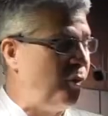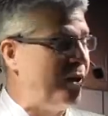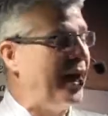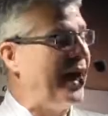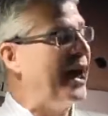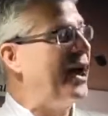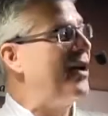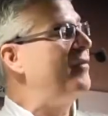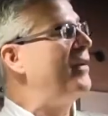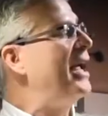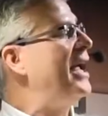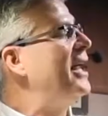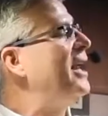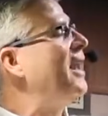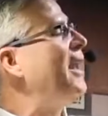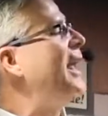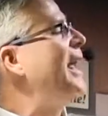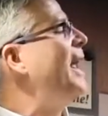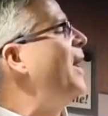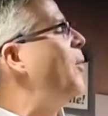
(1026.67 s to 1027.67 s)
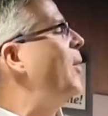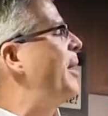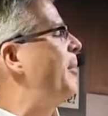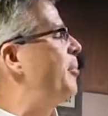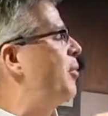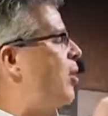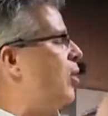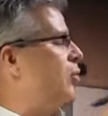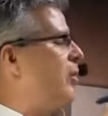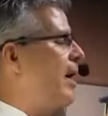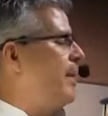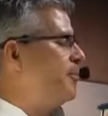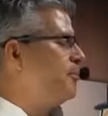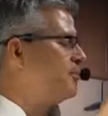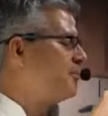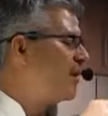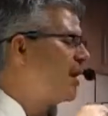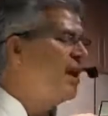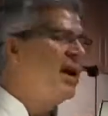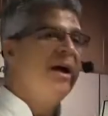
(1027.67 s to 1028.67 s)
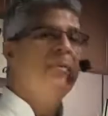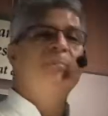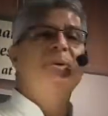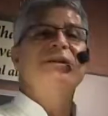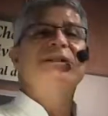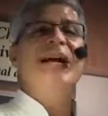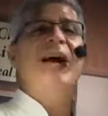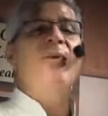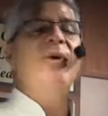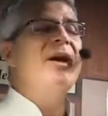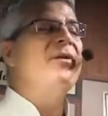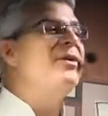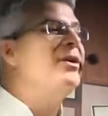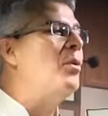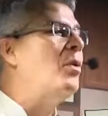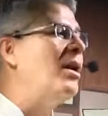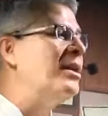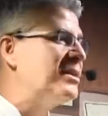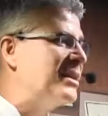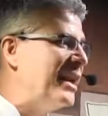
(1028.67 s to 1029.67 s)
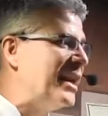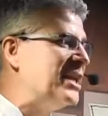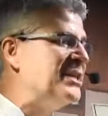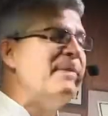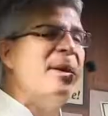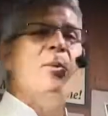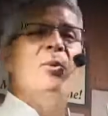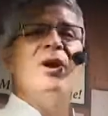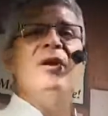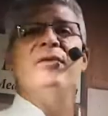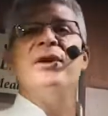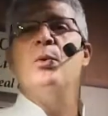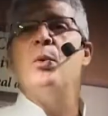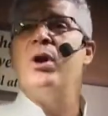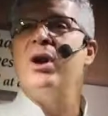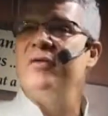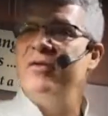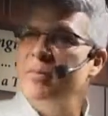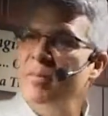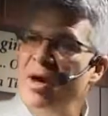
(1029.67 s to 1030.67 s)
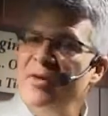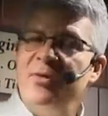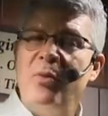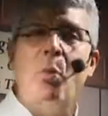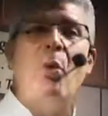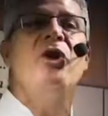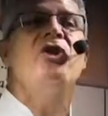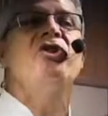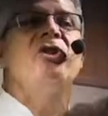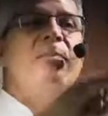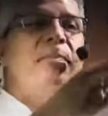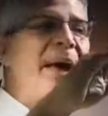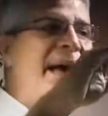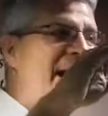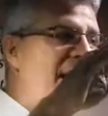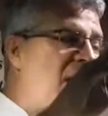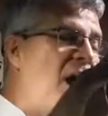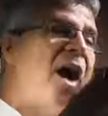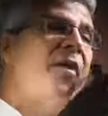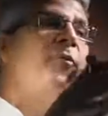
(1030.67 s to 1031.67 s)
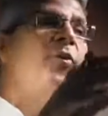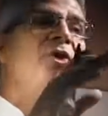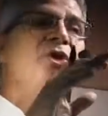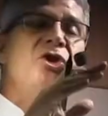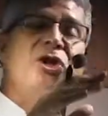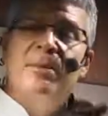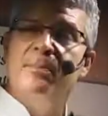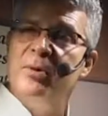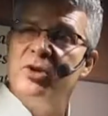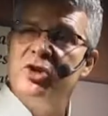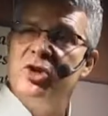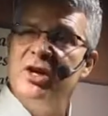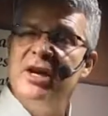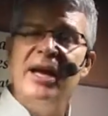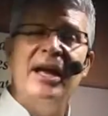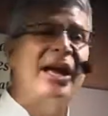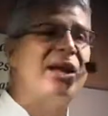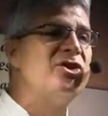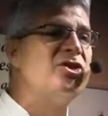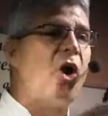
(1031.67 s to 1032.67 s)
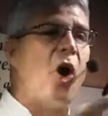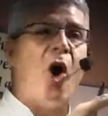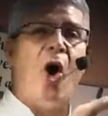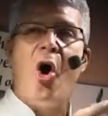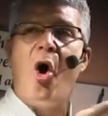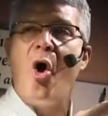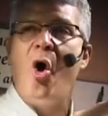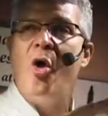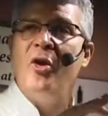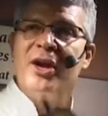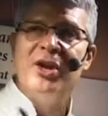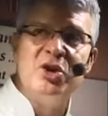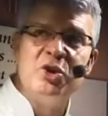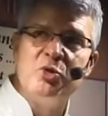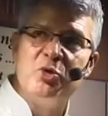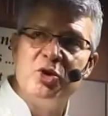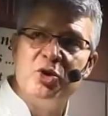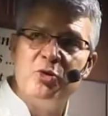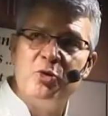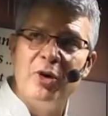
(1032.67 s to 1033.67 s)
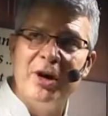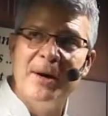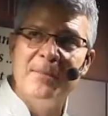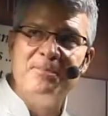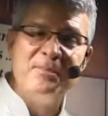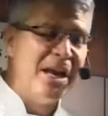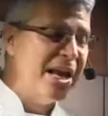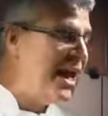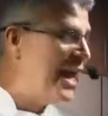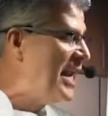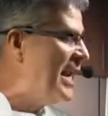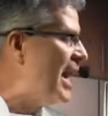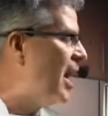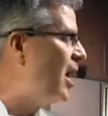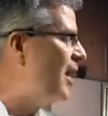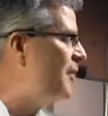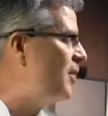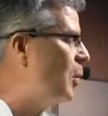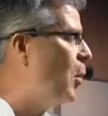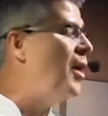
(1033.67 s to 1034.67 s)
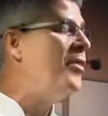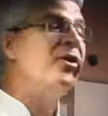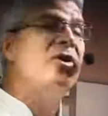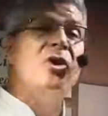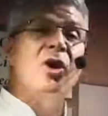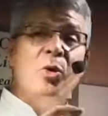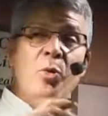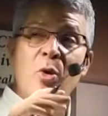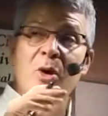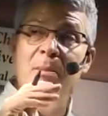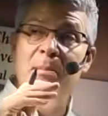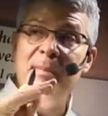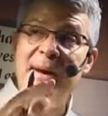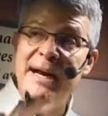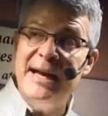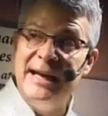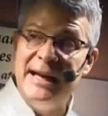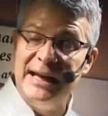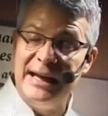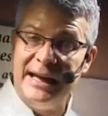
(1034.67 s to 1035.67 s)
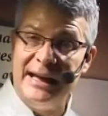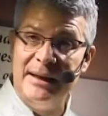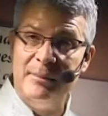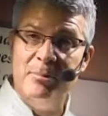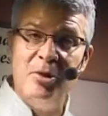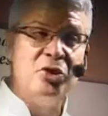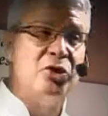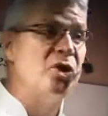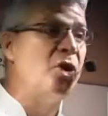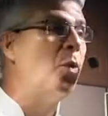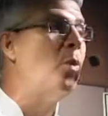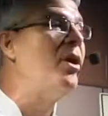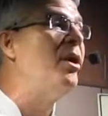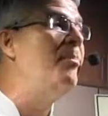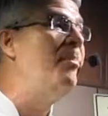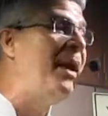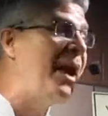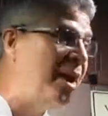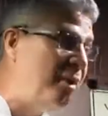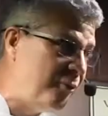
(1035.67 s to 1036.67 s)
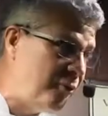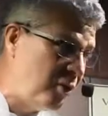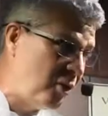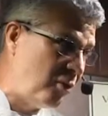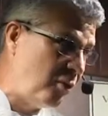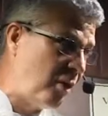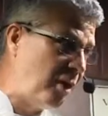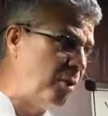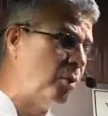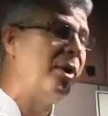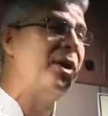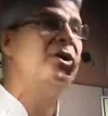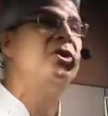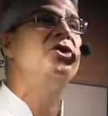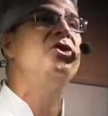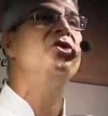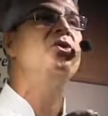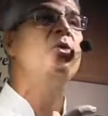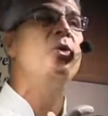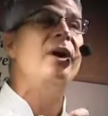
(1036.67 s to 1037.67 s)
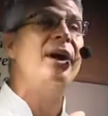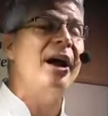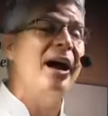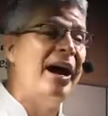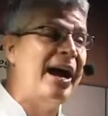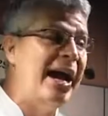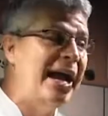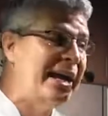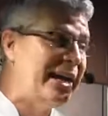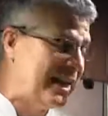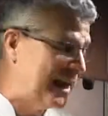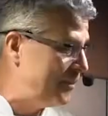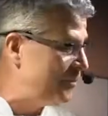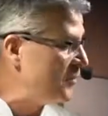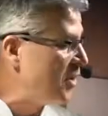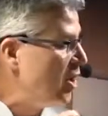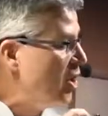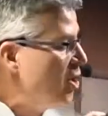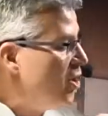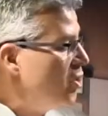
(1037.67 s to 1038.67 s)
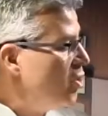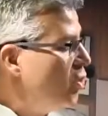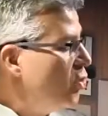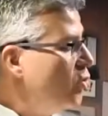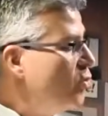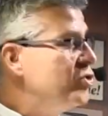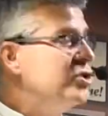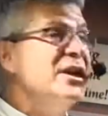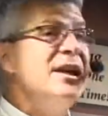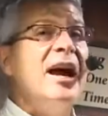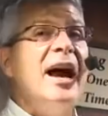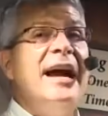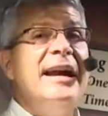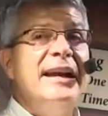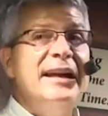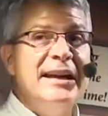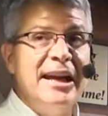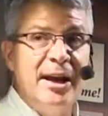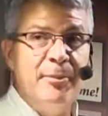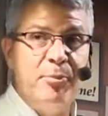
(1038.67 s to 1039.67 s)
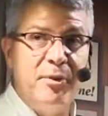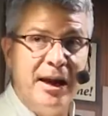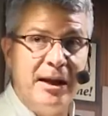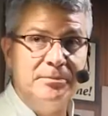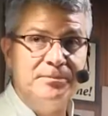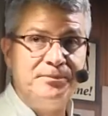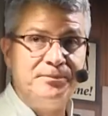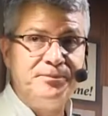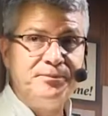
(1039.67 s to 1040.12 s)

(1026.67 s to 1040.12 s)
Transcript: We have a layaway program. Put down whatever you want today. Spend whatever you want every month. Once you pay it off, we'll ship it to you. It's all interest-free. Now, if you want the cookware immediately, but you don't want to pay for it right away, do what I did. Use the 90-day plan.